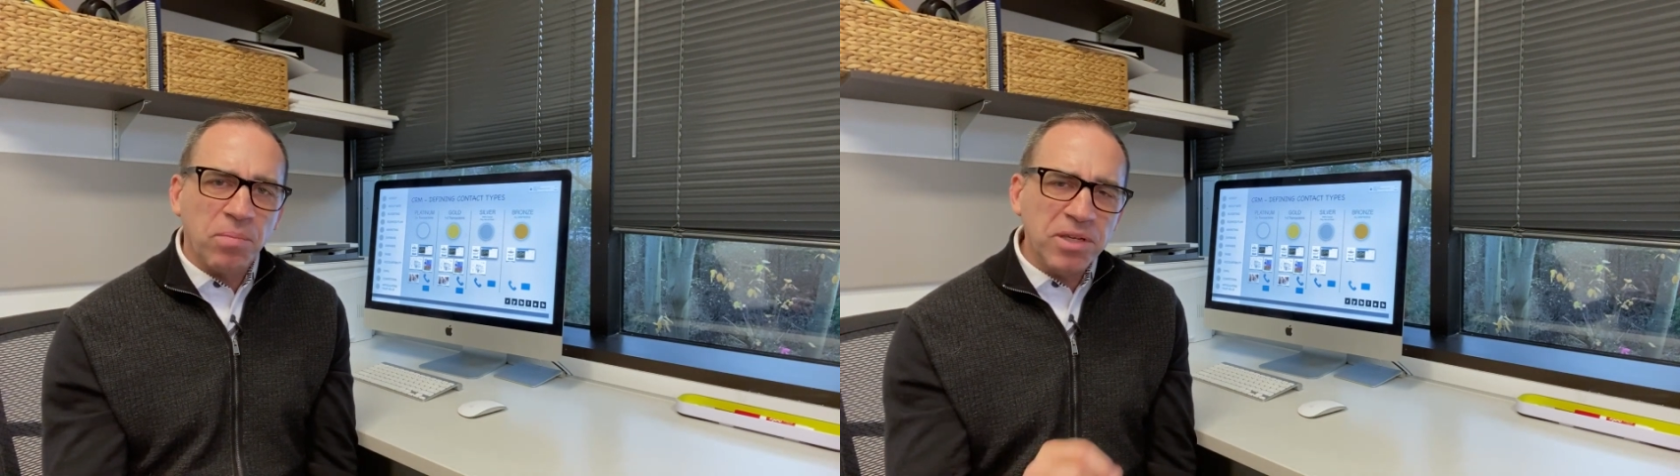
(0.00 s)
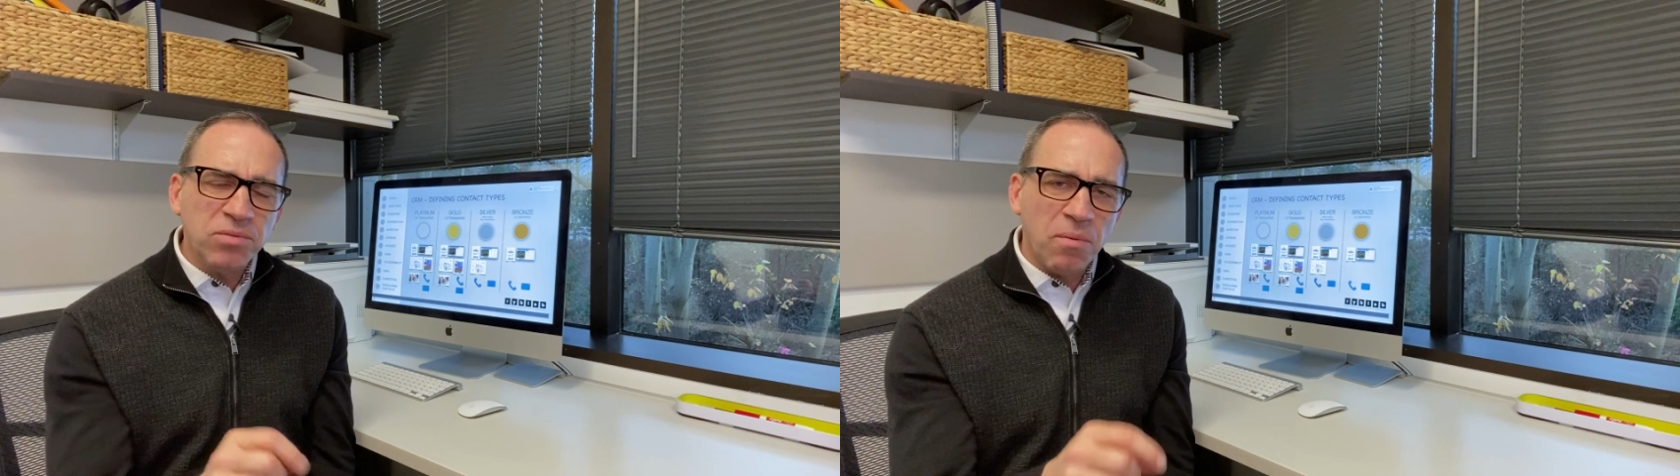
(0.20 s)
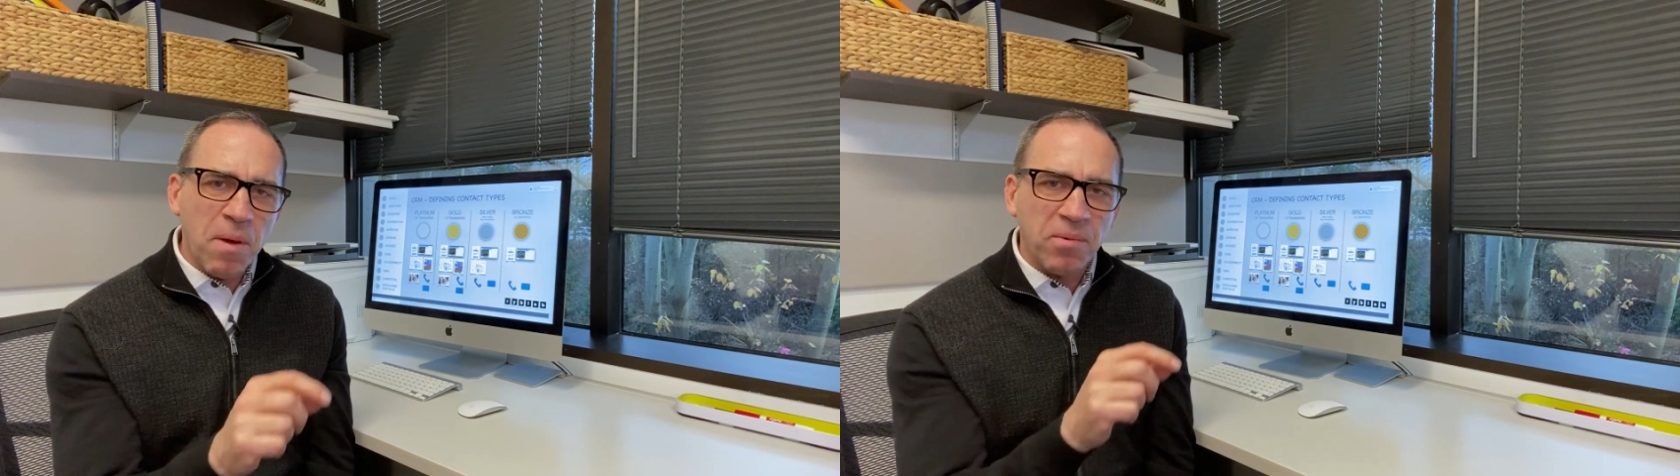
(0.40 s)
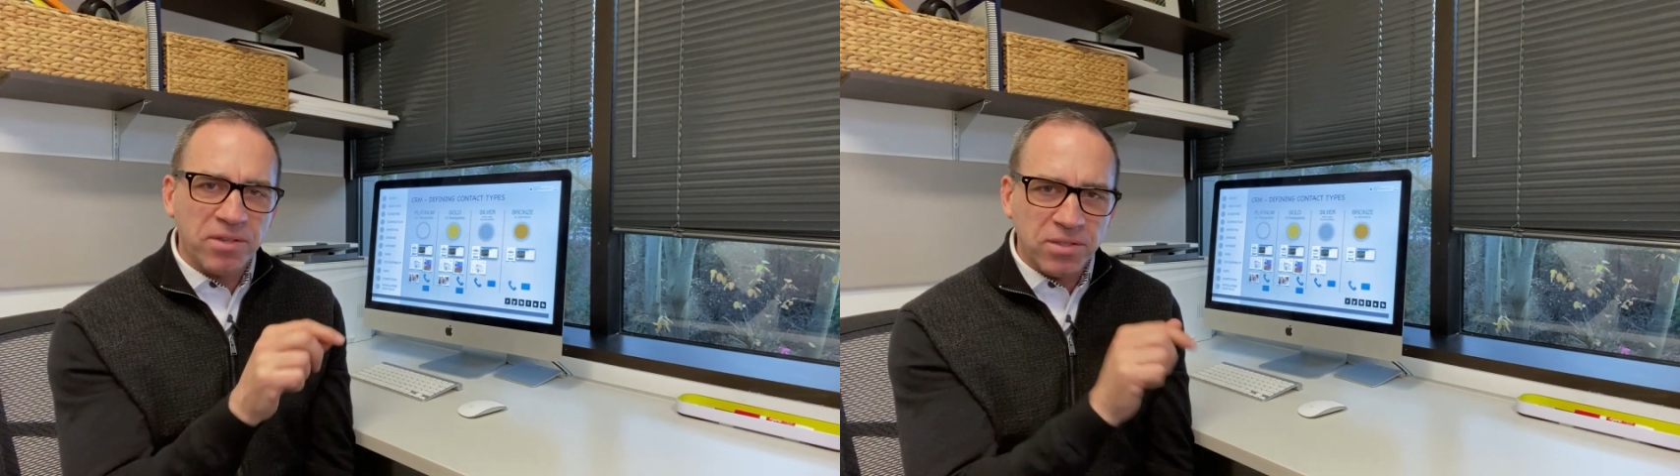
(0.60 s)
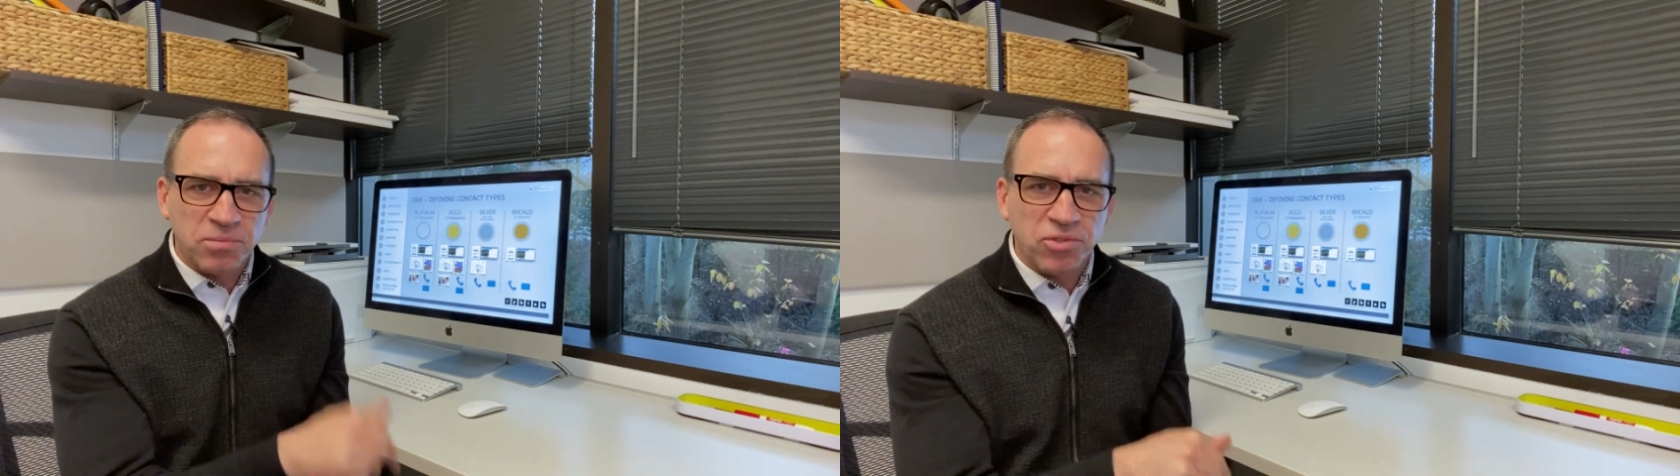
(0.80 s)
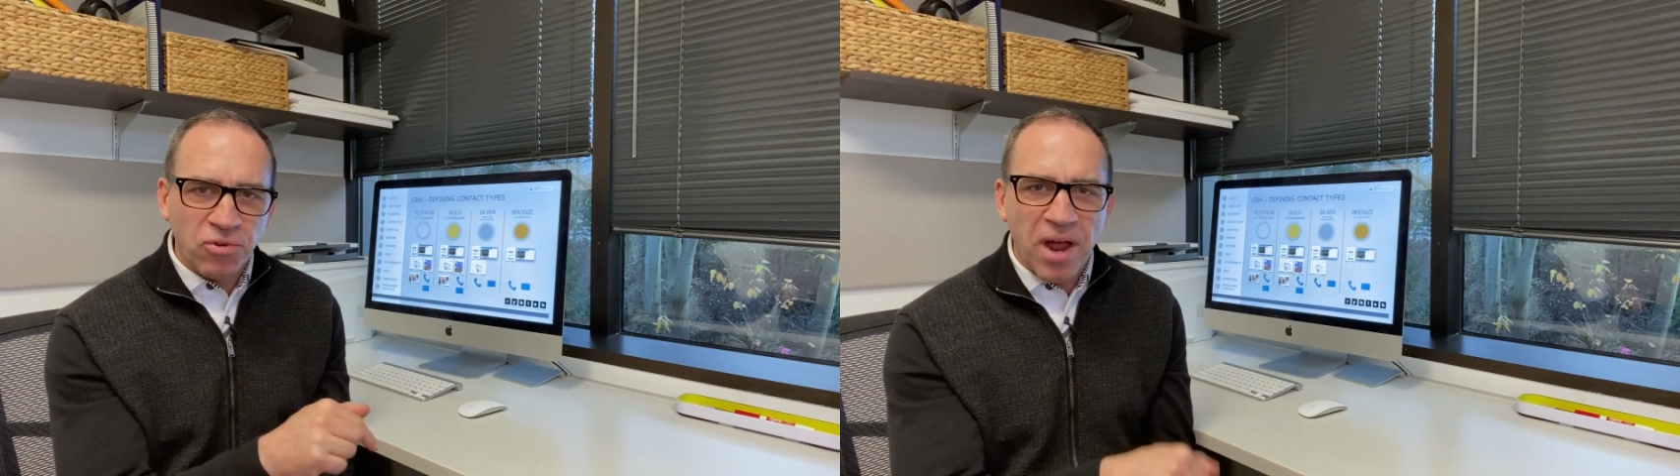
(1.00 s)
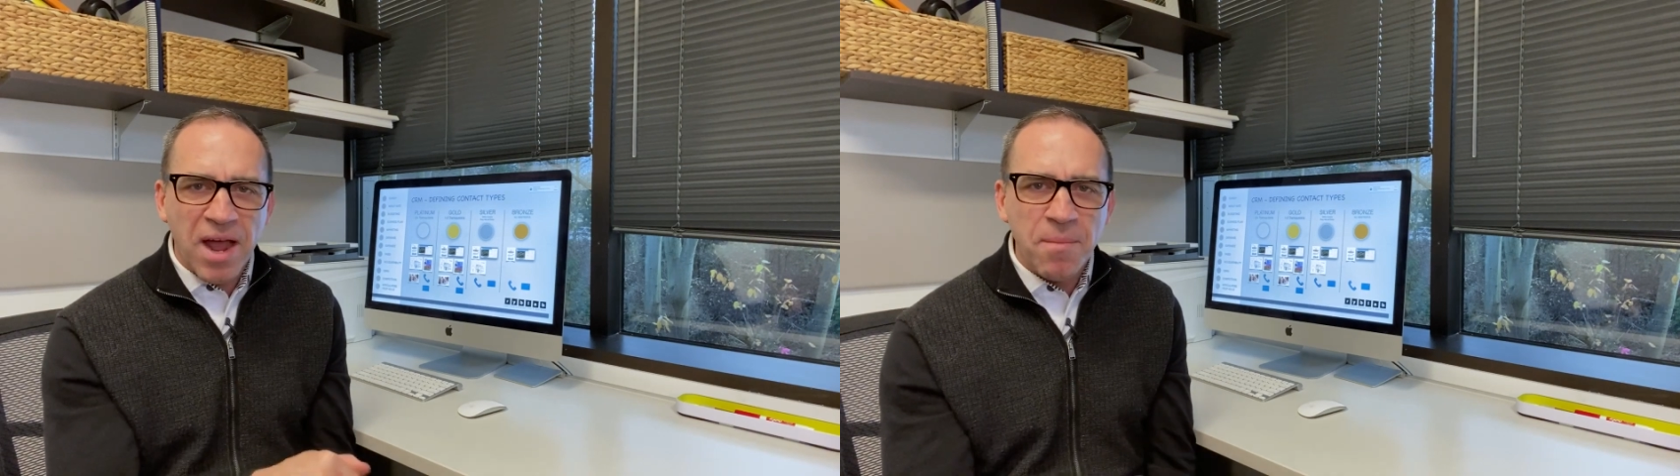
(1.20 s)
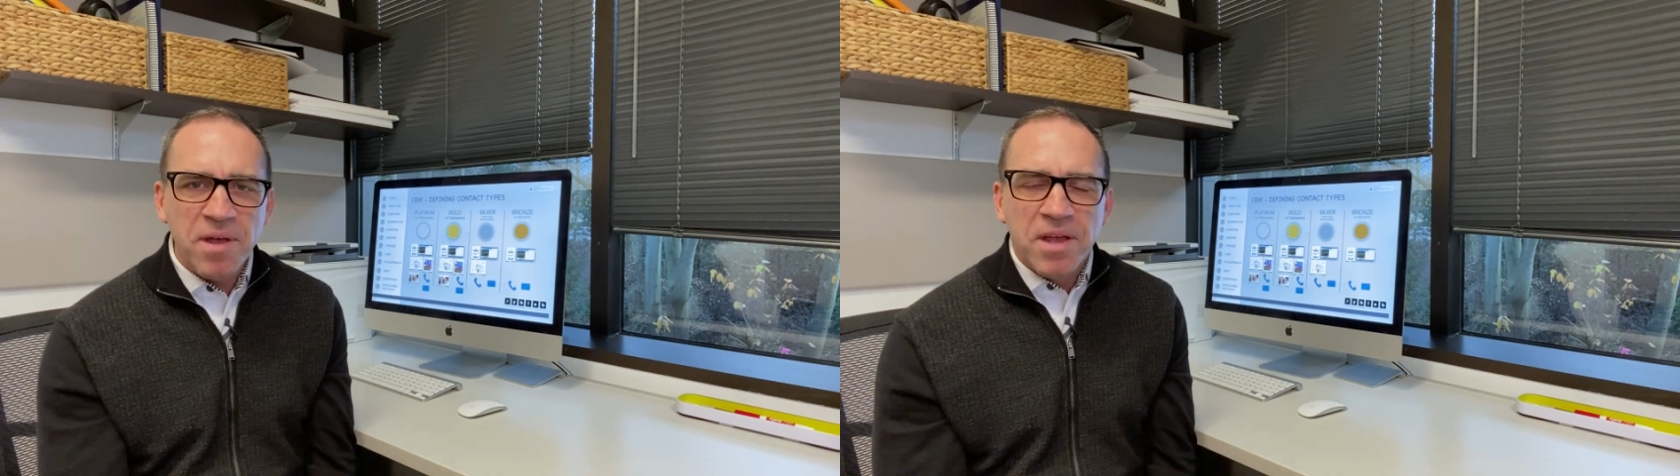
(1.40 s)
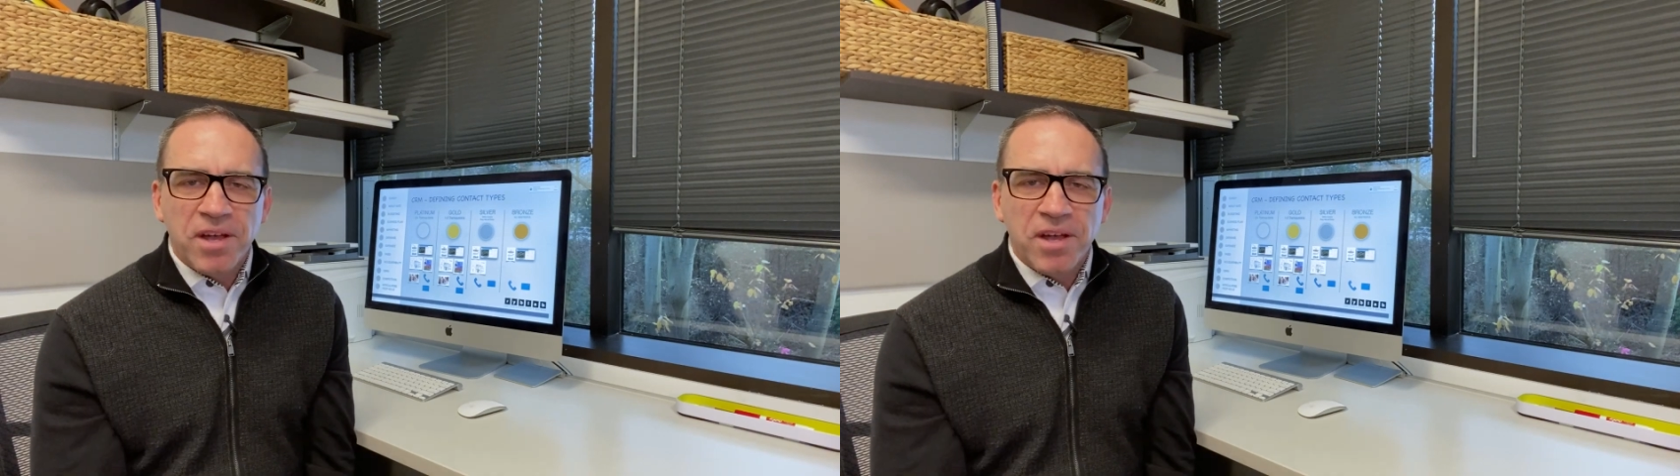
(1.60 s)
please remember to subscribe